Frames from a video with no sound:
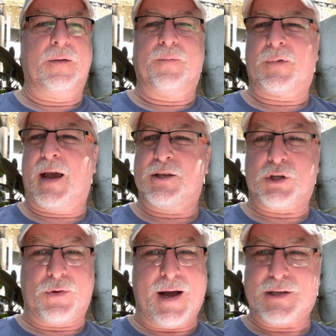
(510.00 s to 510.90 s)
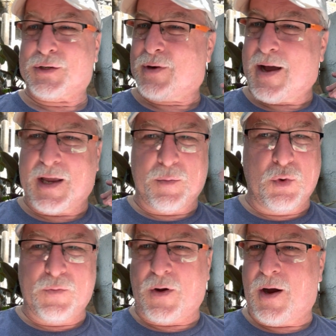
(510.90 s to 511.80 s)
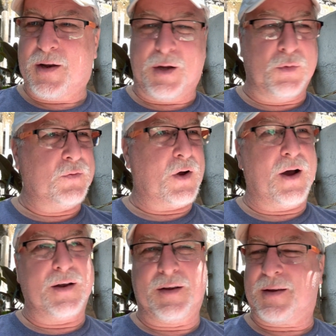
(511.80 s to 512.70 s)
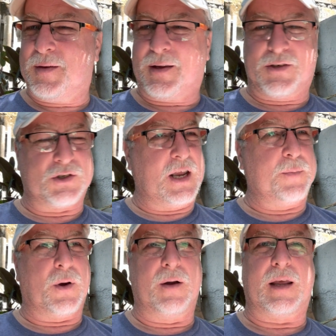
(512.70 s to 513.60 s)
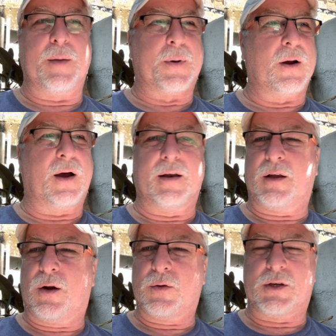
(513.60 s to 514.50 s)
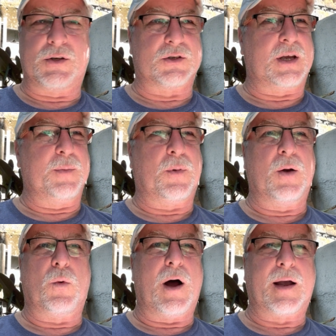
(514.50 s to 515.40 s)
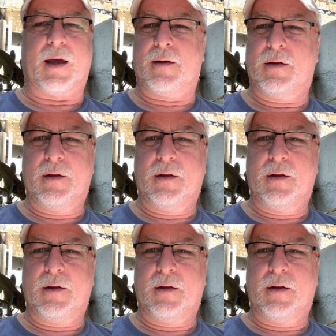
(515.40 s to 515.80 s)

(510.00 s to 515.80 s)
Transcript: okay, sarah, you move on, you just keep on keeping on. You just keep on walking.